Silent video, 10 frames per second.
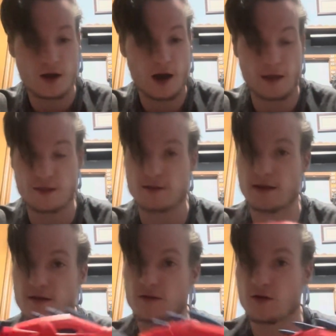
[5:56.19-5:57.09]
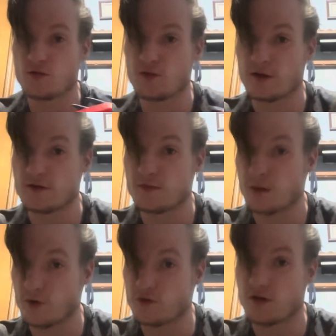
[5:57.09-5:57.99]
I think that it does what it's
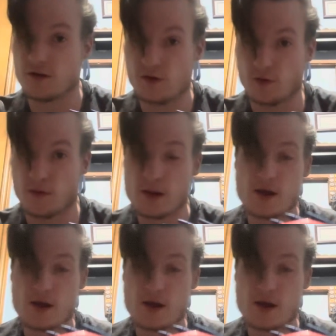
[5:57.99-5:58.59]
supposed to do.